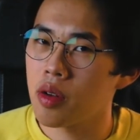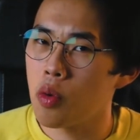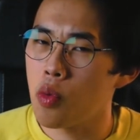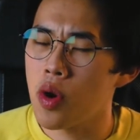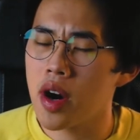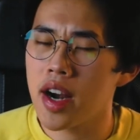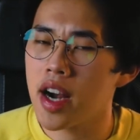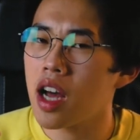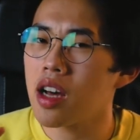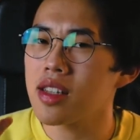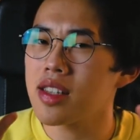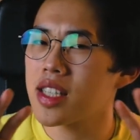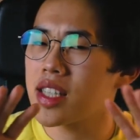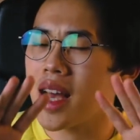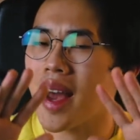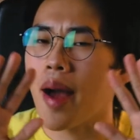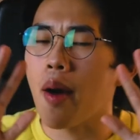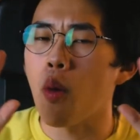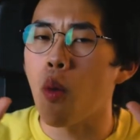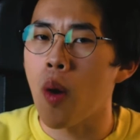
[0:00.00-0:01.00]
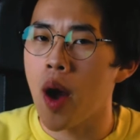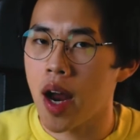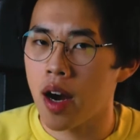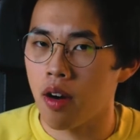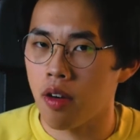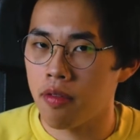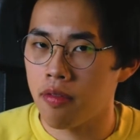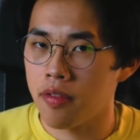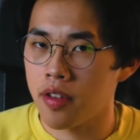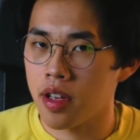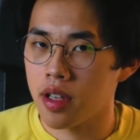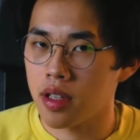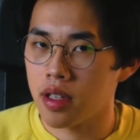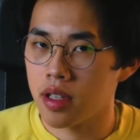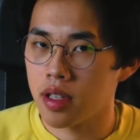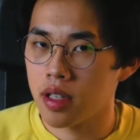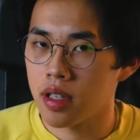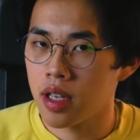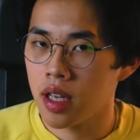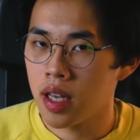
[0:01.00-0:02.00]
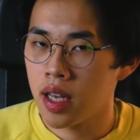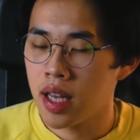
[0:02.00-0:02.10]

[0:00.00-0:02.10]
We're not aware of it.